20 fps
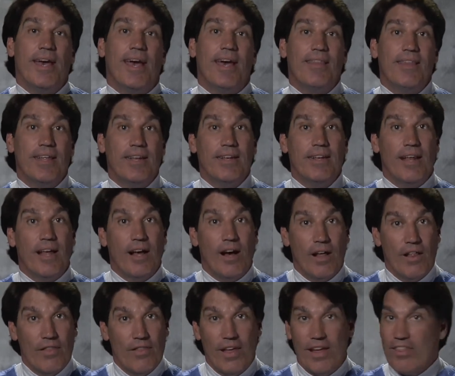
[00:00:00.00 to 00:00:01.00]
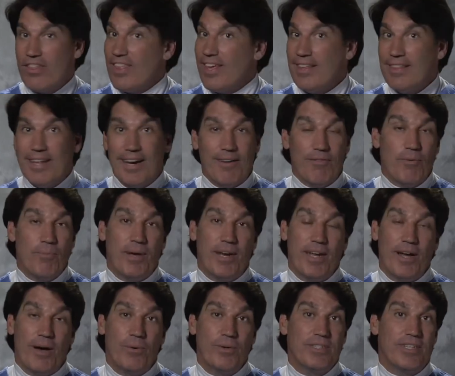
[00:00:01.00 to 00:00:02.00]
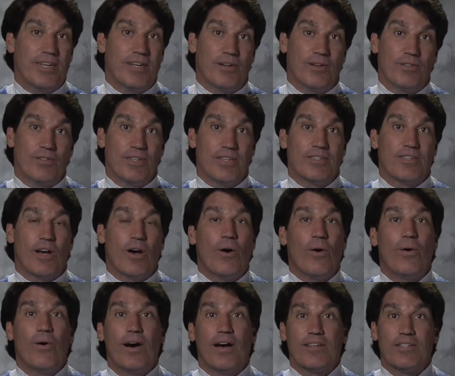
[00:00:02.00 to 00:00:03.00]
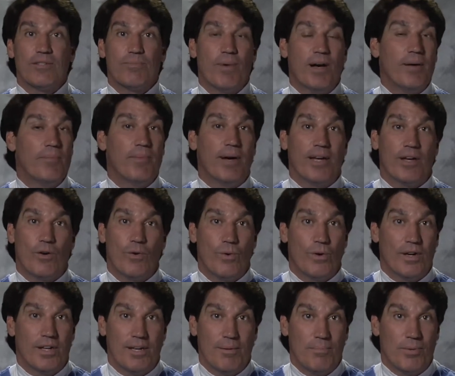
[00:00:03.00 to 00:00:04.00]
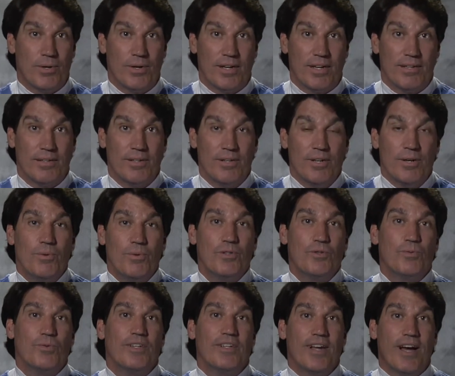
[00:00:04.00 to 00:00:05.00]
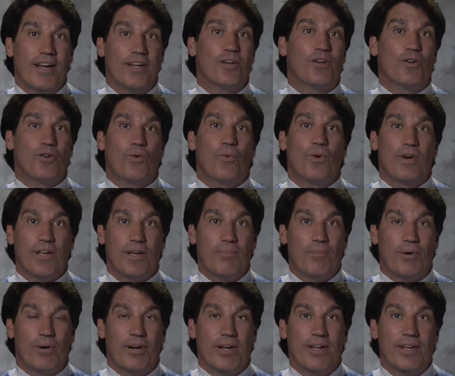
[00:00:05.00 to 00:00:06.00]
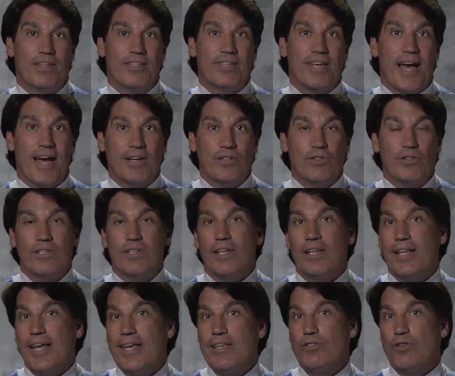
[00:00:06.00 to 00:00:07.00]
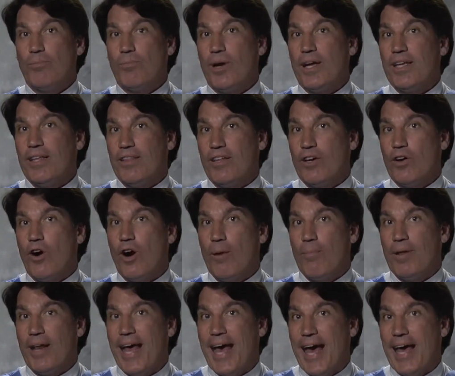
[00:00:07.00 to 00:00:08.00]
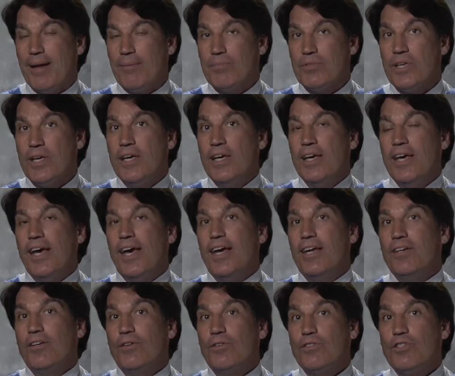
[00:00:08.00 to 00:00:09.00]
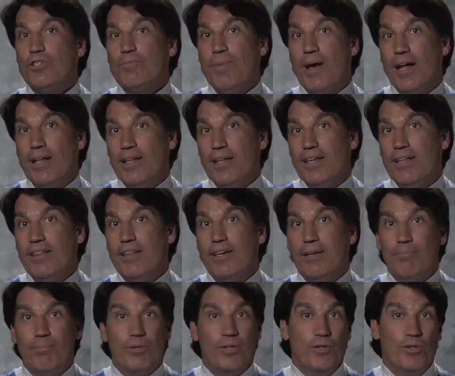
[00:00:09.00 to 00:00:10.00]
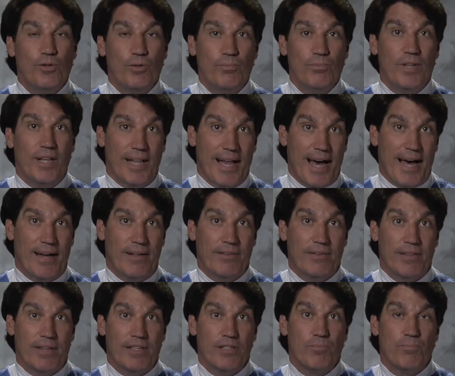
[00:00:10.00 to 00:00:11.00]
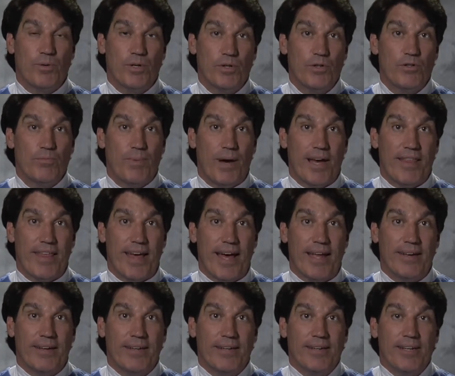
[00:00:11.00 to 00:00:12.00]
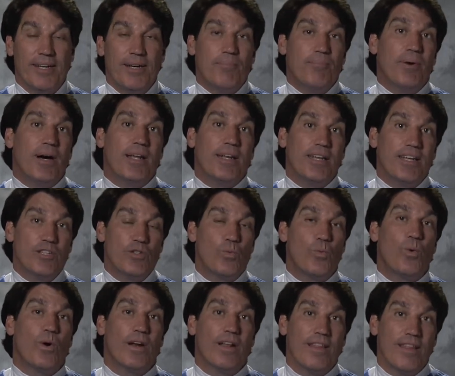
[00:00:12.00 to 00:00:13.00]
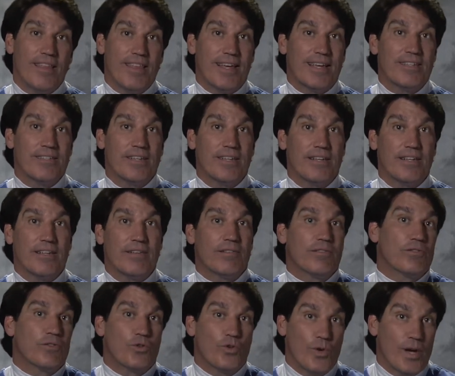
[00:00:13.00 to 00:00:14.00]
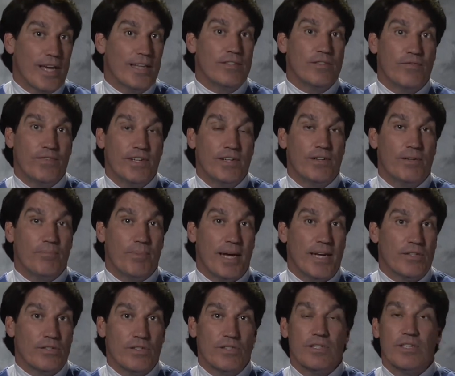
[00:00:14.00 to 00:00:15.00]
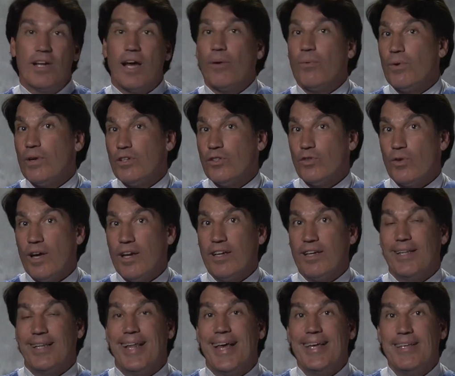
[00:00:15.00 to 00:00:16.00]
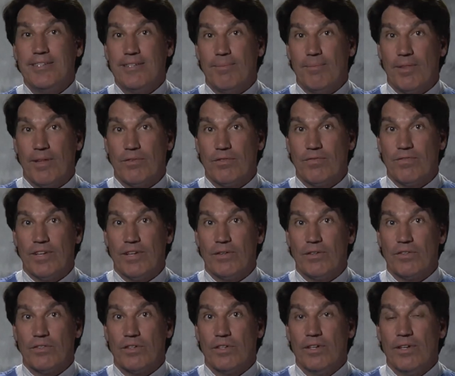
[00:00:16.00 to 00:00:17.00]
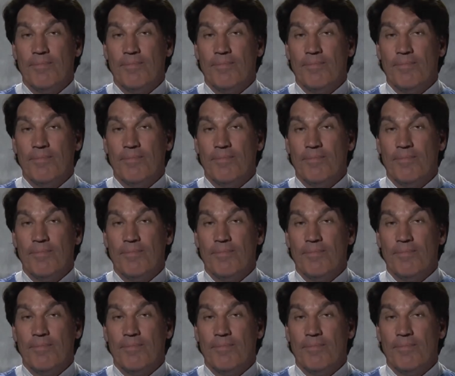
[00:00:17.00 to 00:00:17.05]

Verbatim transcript: And then the thing that everybody always hears is, oh, I smelt my cornea burning. Well, it's really not your cornea burning, it's actually the laser breaking the carbon atoms, and you're smelling the plume cloud that's produced by that. But it's one of the things that creates fear in patients, and I want to try to allay some of those fears.